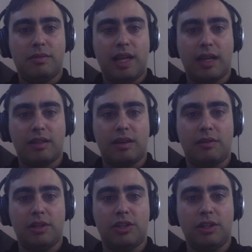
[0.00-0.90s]
Task
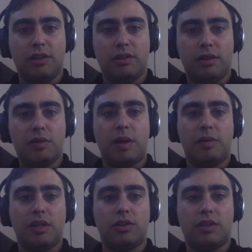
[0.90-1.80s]
definition. This might
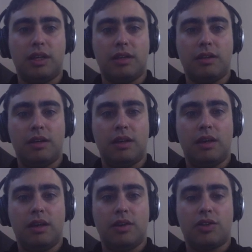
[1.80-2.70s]
be interesting.
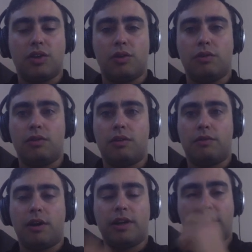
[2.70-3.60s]
So the
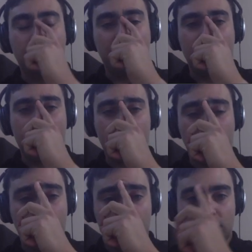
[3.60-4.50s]
Fargate command line
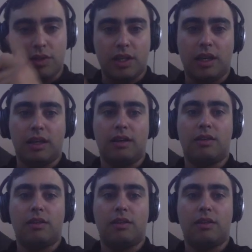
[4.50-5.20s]
tool we're using